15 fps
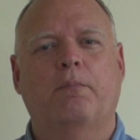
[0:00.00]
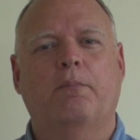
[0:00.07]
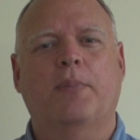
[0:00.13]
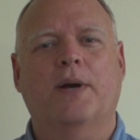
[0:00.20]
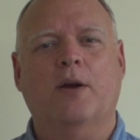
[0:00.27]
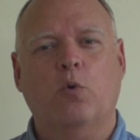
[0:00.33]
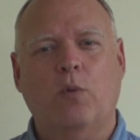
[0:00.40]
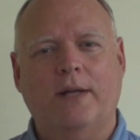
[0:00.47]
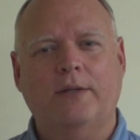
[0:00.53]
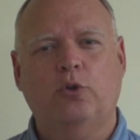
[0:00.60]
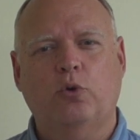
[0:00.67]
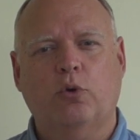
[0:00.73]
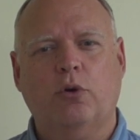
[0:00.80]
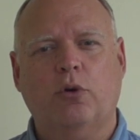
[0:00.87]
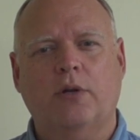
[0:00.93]
Pa
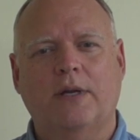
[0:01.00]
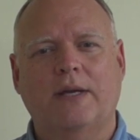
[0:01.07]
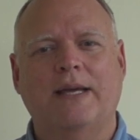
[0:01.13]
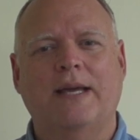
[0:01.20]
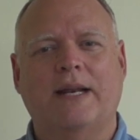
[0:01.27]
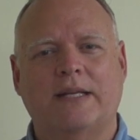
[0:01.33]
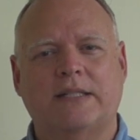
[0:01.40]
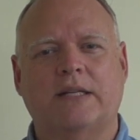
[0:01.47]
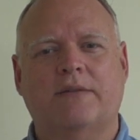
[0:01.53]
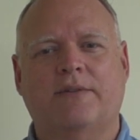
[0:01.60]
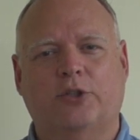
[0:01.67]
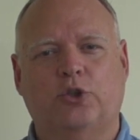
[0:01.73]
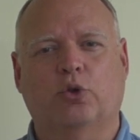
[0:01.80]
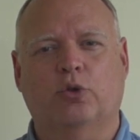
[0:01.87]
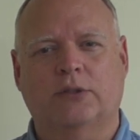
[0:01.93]
kuantor e
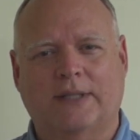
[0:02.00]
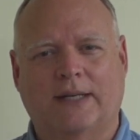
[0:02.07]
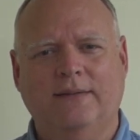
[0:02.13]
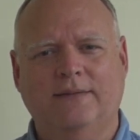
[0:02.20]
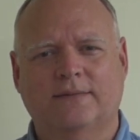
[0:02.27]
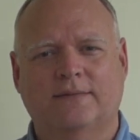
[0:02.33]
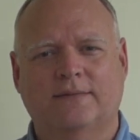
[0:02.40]
reservación ta?